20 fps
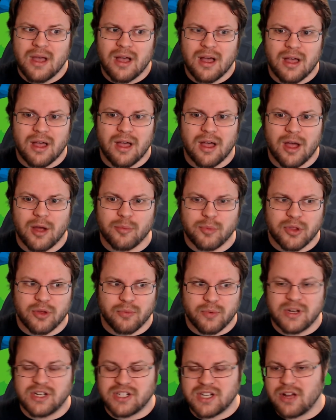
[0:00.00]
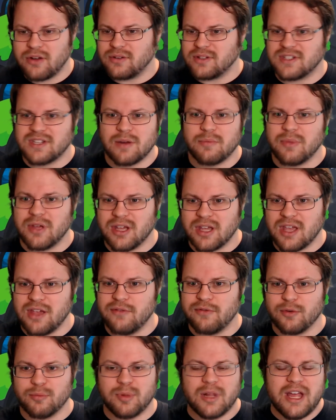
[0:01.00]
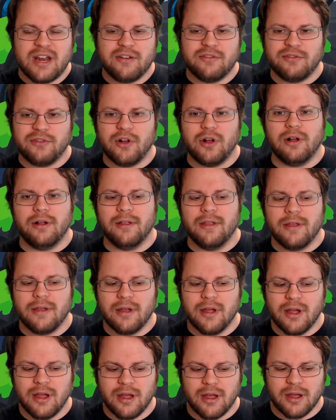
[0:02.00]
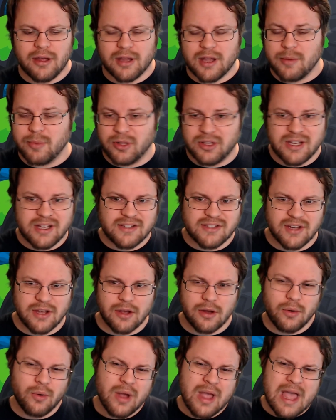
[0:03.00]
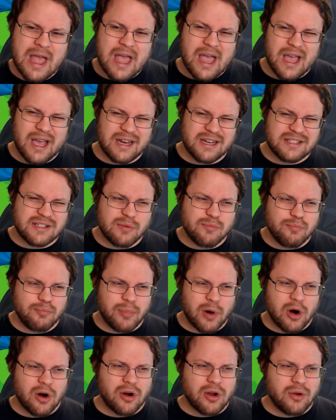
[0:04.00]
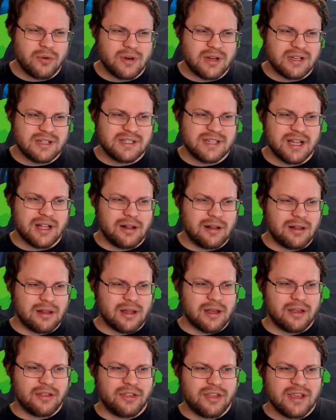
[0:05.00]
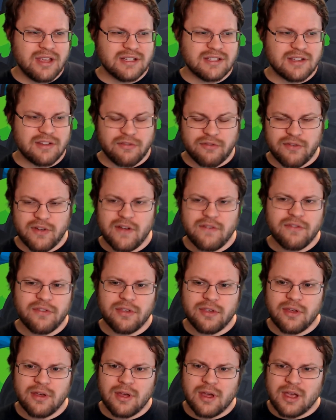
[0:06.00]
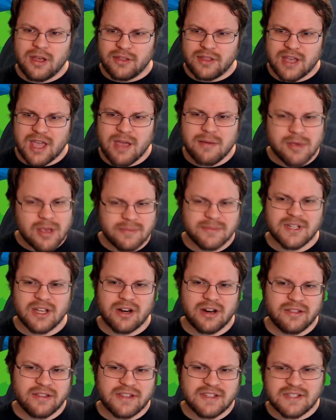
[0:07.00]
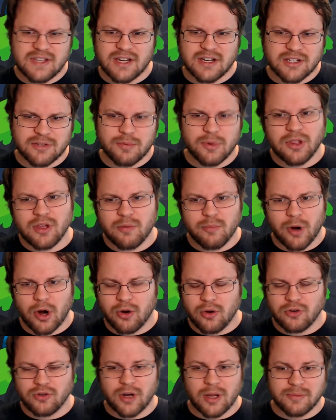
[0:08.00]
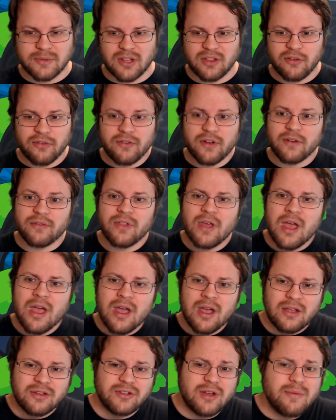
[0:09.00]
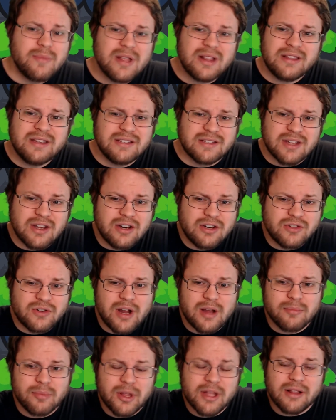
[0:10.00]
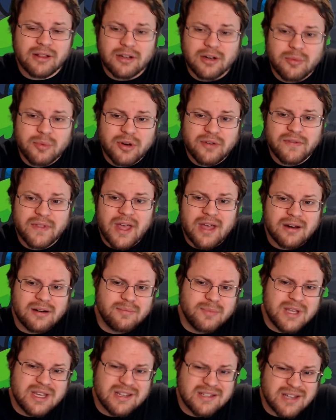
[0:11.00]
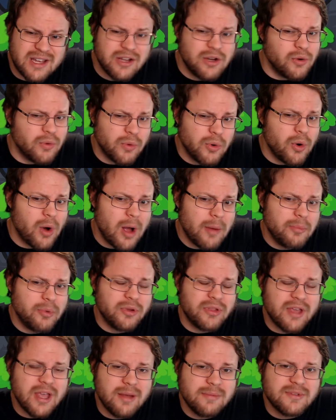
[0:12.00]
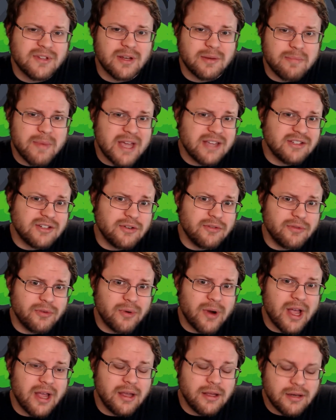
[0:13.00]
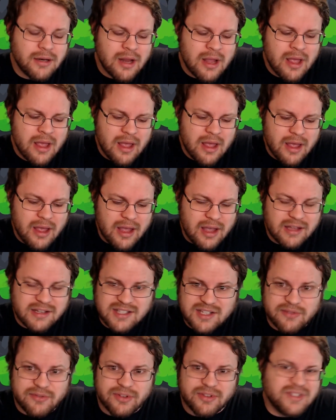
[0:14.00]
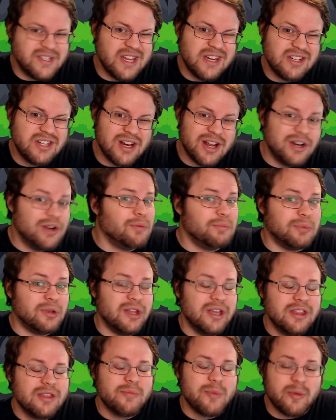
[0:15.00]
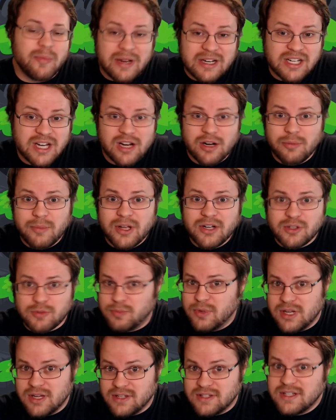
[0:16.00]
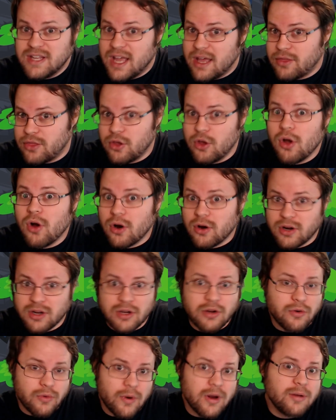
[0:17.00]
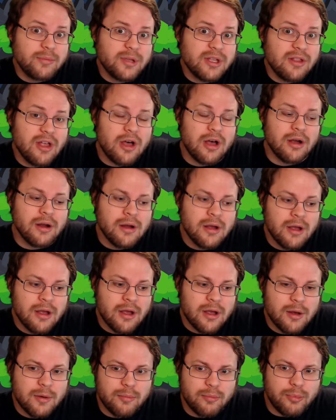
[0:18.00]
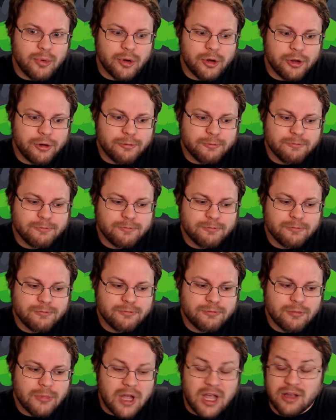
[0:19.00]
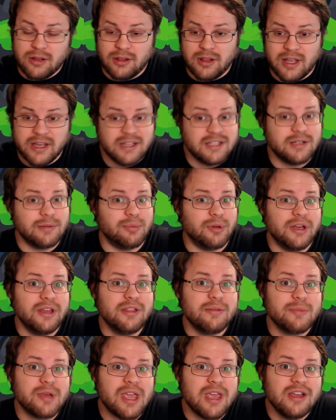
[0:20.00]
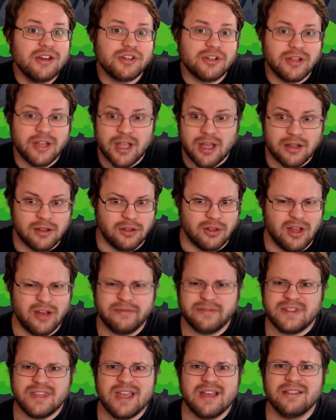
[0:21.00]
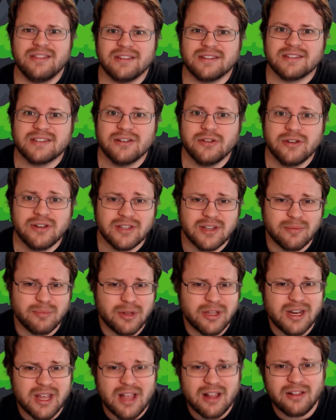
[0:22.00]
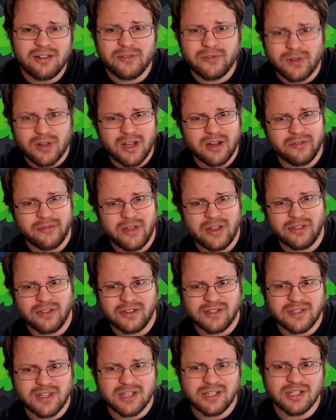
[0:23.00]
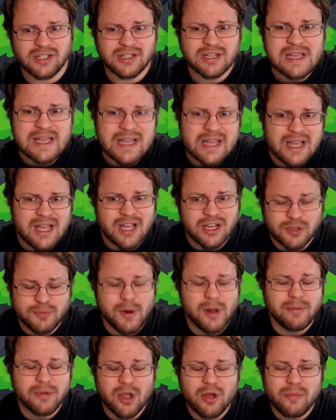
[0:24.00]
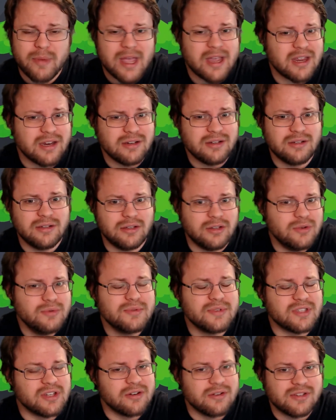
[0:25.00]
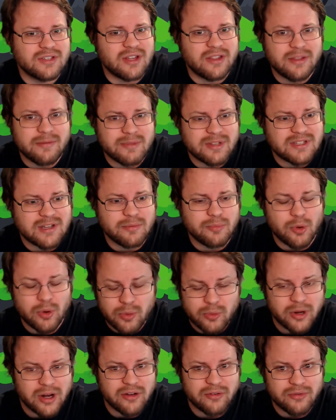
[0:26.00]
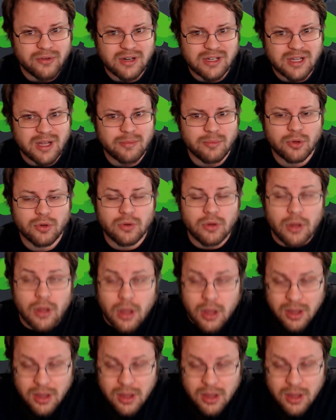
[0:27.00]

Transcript: But they reached out and sent me a key for Planetfall a couple days ago, and it's embargoed until, I think it's the 5th. The game comes out on the 6th, but the embargo drops on the 5th. So I'm at least going to try and play a little bit of that, because I grew up with games like Master of Orion and Civilization. I don't play them on my channel much, because, yeah, they are incredibly long, but I'd like to play them occasionally. I loved the Endless series. I played a hell of a lot of Endless Legend. I should probably go back and do a series on them at some point when I have free time, but ugh.